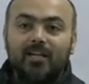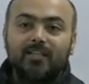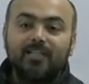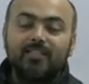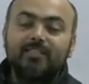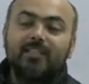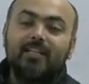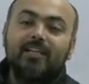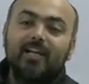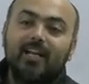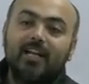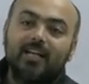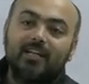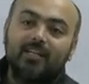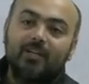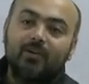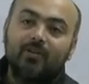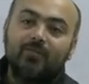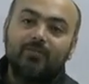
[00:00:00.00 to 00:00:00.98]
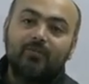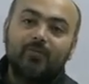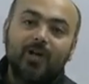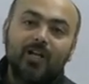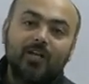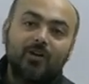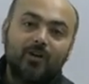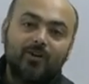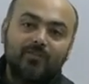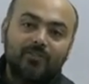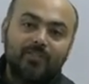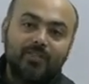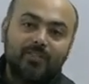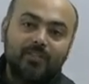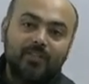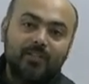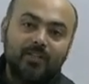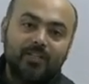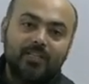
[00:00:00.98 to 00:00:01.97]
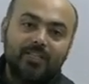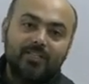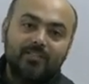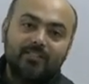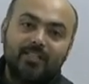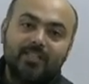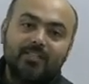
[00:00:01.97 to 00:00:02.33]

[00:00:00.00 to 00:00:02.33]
district collector of one of these